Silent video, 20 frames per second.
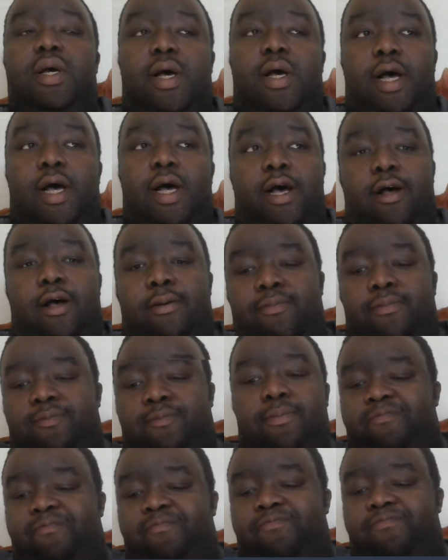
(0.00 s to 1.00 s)
I feel
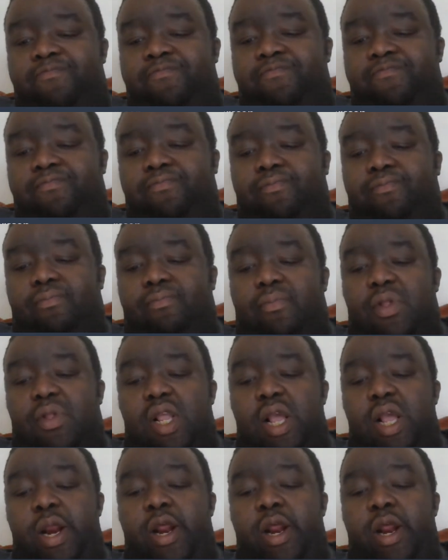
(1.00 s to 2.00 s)
like with us,
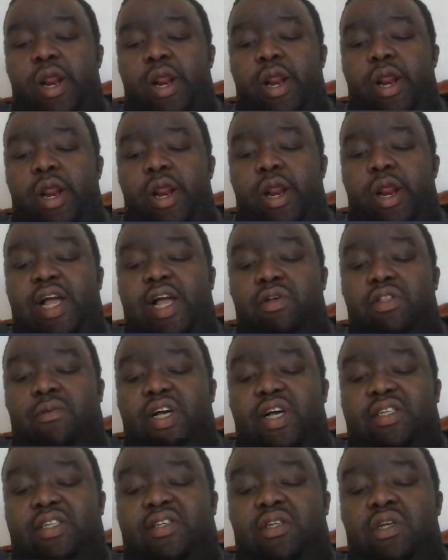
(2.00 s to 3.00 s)
we just need to
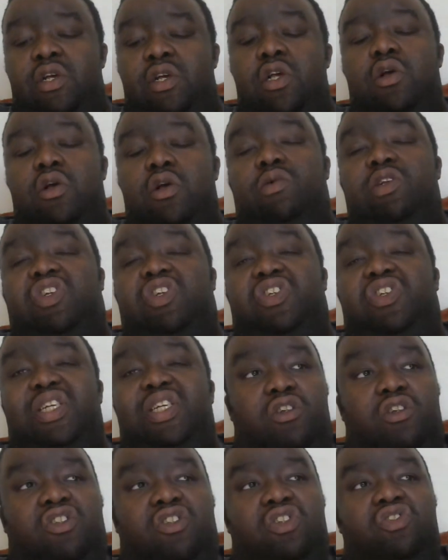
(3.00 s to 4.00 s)
concentrate. If we
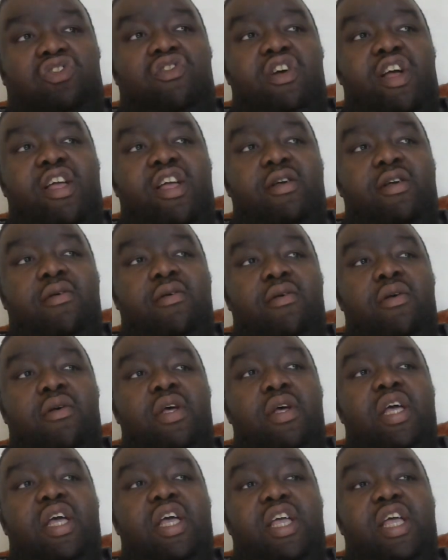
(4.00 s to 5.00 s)
concentrate,
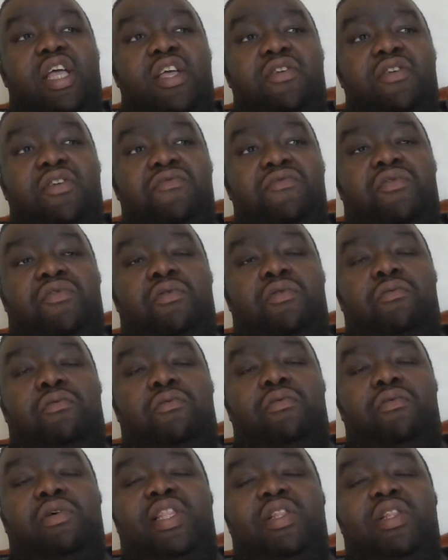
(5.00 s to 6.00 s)
even without
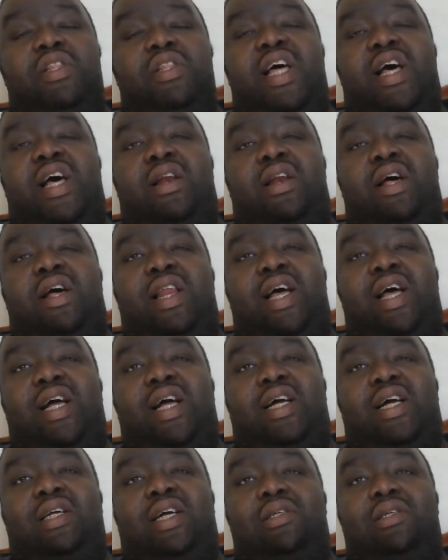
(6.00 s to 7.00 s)
Lacazette, we should beat
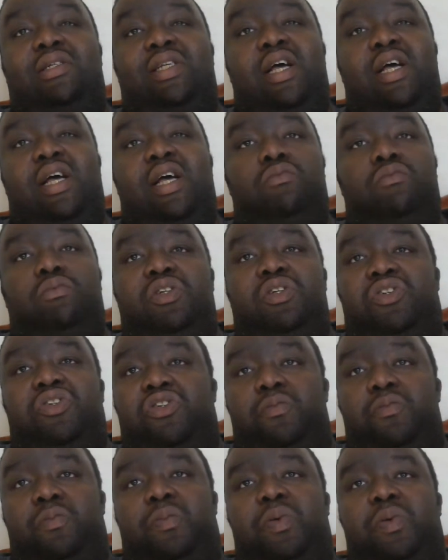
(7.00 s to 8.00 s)
them.
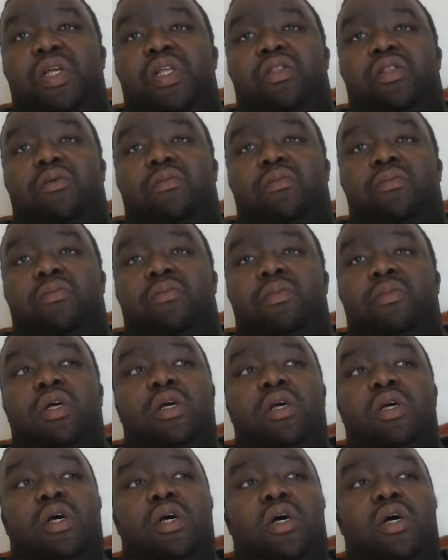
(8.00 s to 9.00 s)
We do have a decent
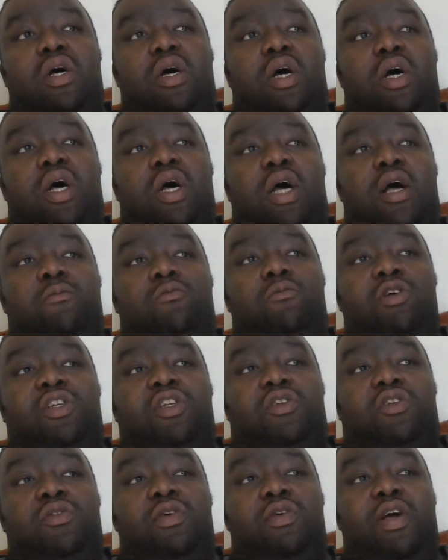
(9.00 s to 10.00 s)
record at Watford,
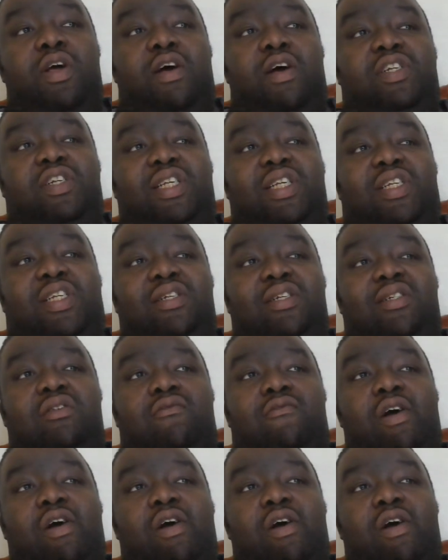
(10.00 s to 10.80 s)
which is really weird